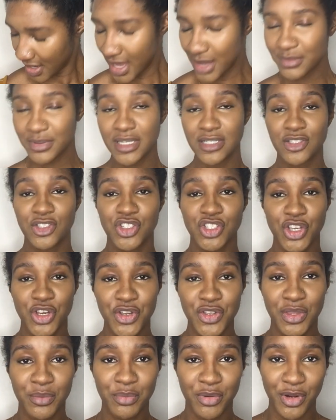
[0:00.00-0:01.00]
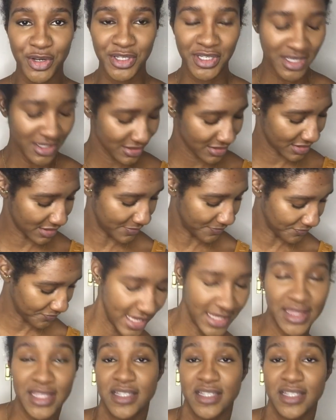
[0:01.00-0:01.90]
I'm going to show you the product and